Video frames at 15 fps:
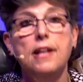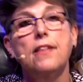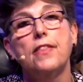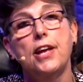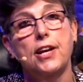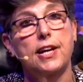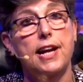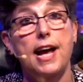
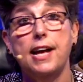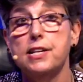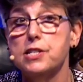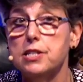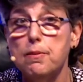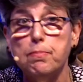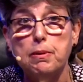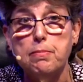They could add a
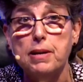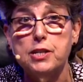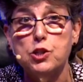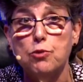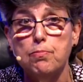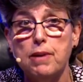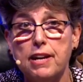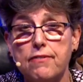
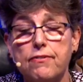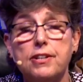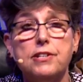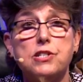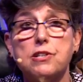supplemental benefit,